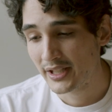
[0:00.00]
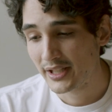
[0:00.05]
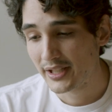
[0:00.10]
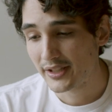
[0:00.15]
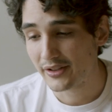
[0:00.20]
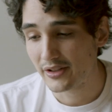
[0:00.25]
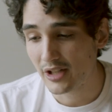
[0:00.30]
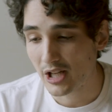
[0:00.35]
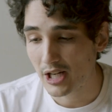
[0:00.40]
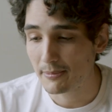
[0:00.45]

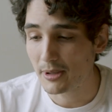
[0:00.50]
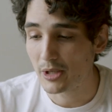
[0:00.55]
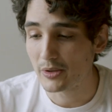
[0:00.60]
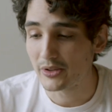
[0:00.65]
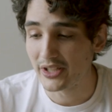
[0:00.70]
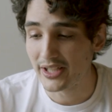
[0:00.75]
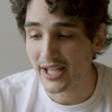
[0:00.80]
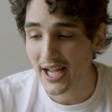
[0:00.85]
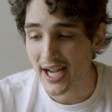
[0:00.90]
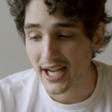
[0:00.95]
It's not about
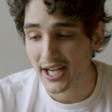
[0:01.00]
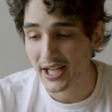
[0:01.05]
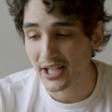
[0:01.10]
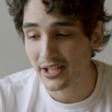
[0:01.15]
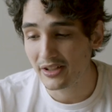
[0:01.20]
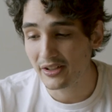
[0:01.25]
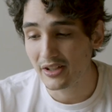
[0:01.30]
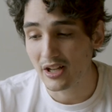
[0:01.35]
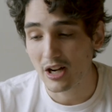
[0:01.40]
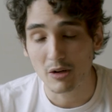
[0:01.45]

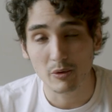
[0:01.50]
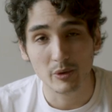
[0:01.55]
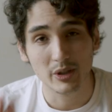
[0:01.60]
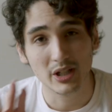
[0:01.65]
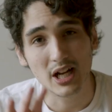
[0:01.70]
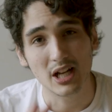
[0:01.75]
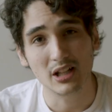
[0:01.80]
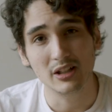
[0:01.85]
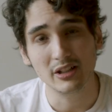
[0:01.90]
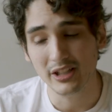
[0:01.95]
denying our
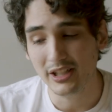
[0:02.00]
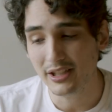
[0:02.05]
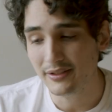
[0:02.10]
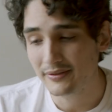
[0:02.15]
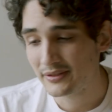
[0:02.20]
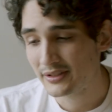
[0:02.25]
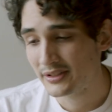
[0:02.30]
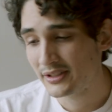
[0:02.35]
reality.